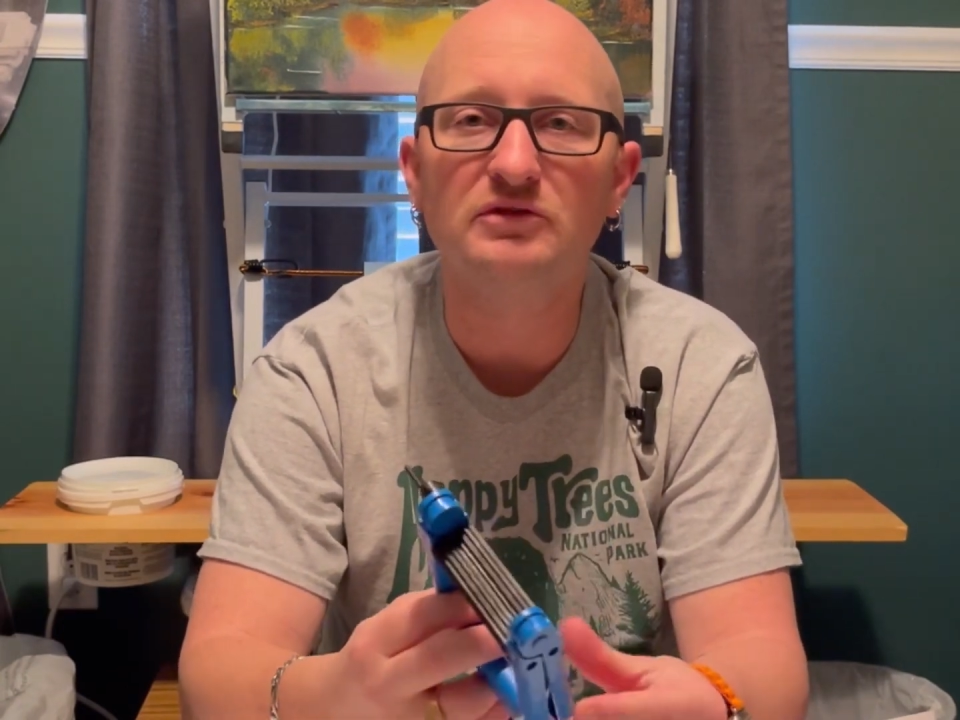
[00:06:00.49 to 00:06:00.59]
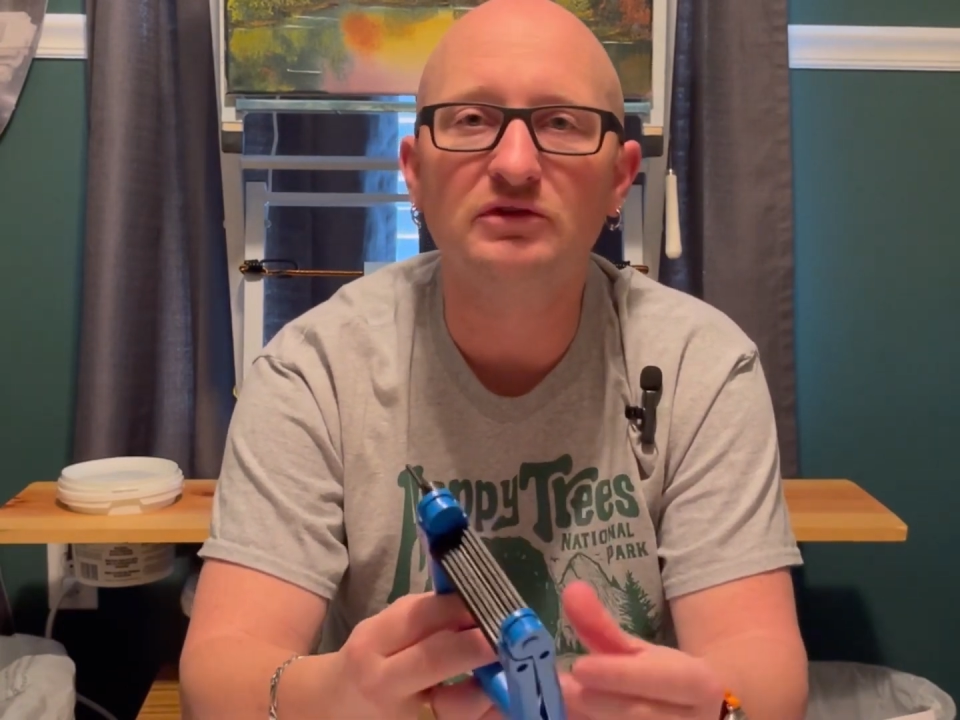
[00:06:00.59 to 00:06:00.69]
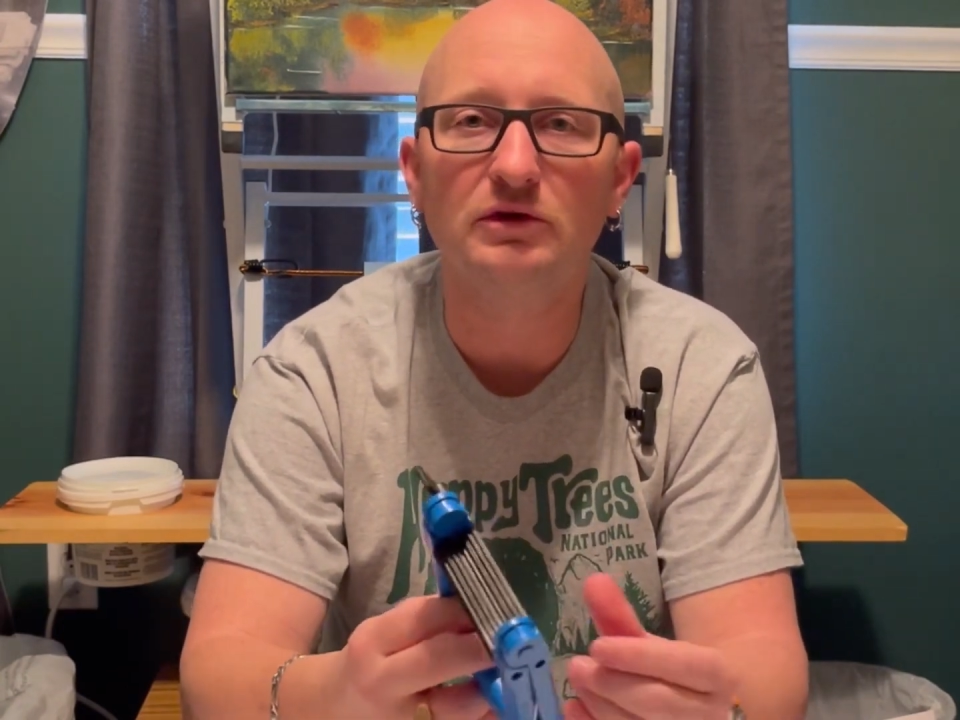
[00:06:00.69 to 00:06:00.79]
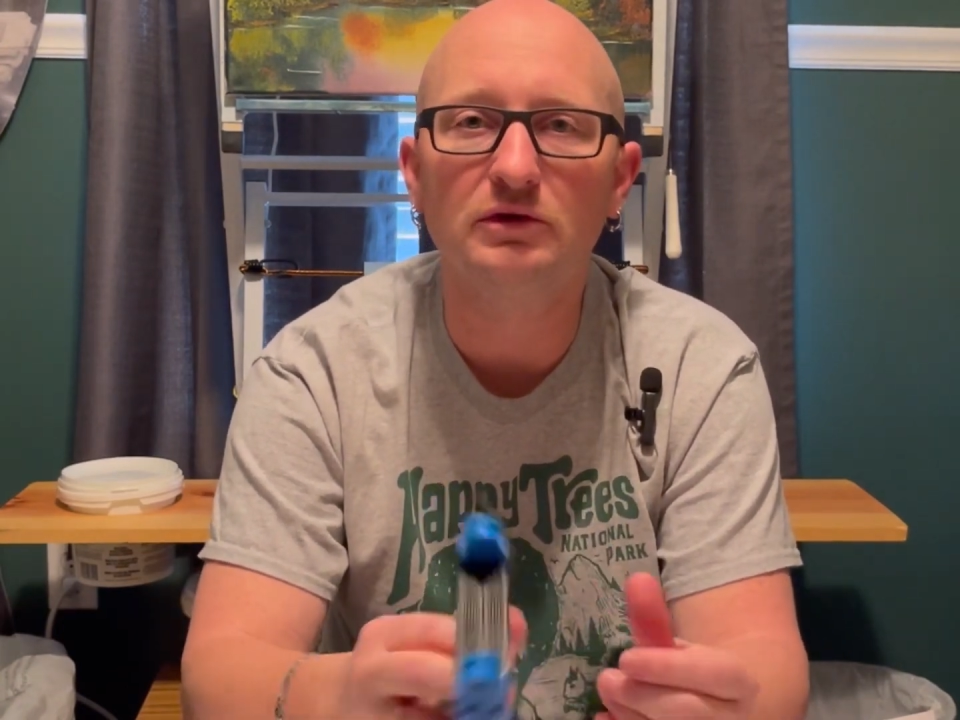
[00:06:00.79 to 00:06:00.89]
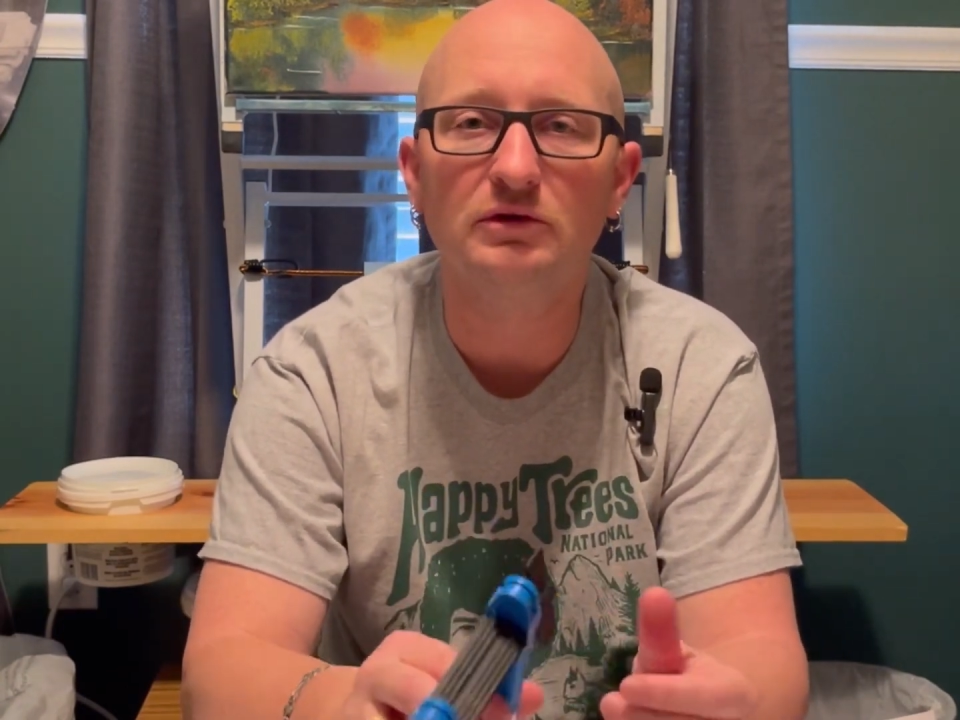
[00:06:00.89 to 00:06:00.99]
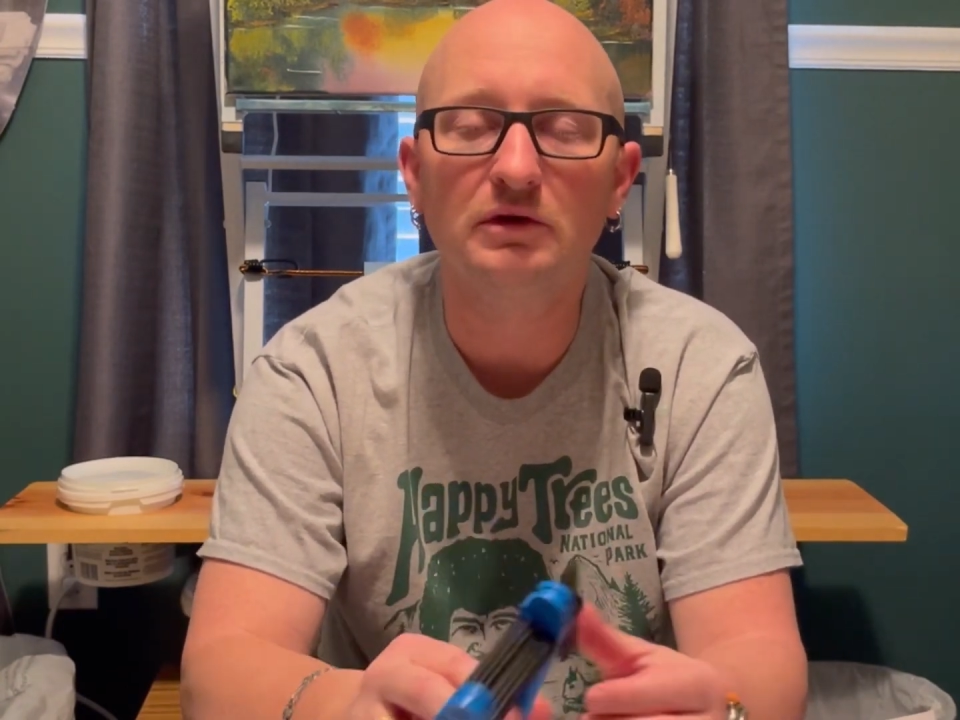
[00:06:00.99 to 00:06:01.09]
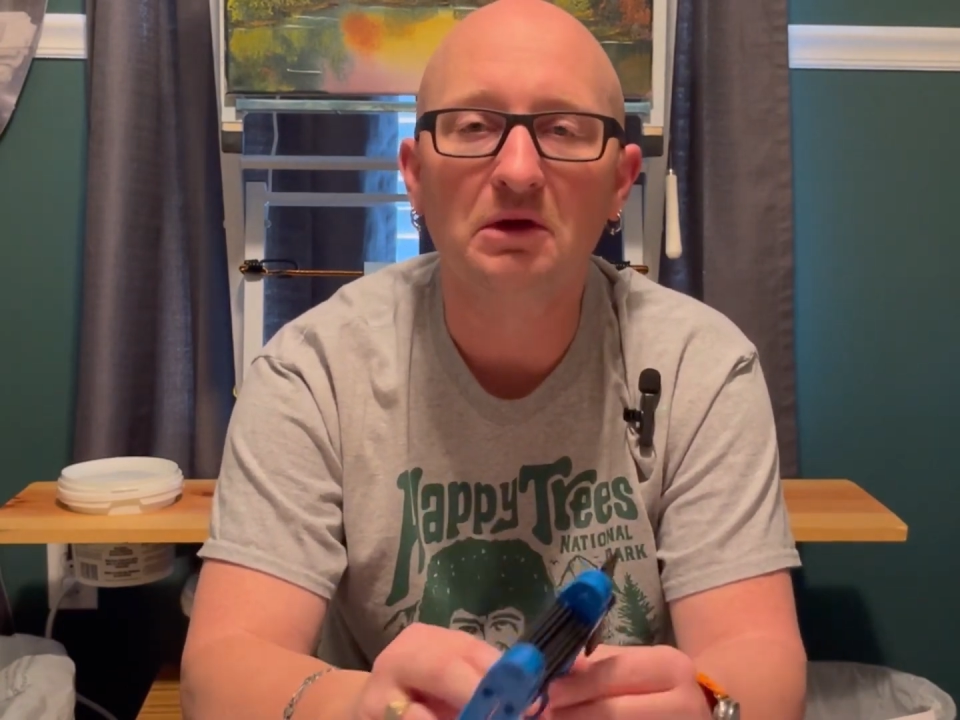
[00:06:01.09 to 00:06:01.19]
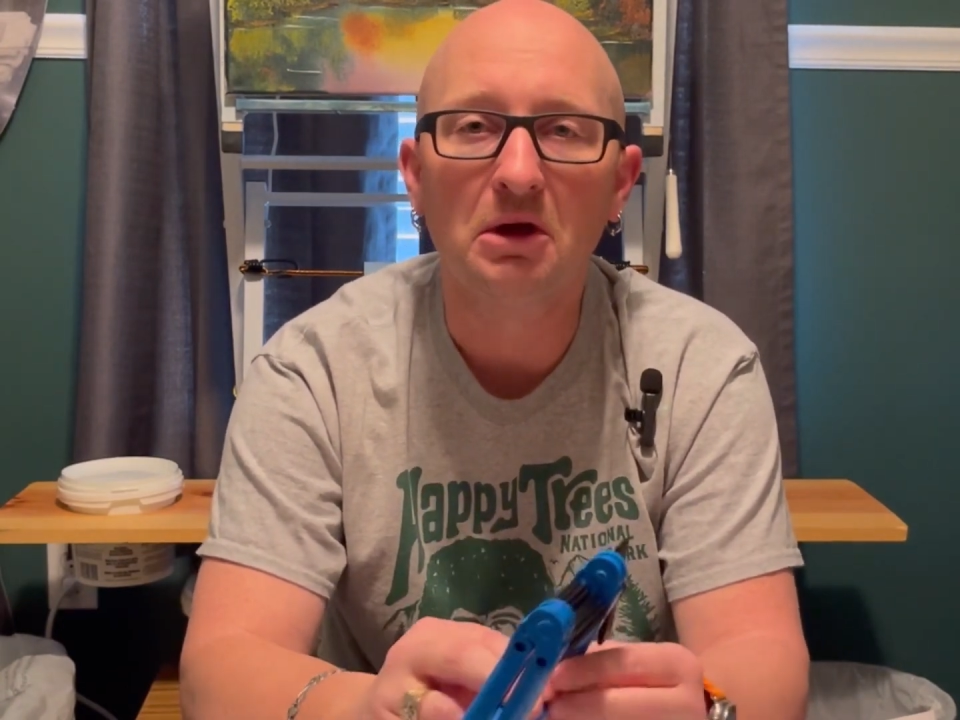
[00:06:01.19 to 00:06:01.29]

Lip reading: soon,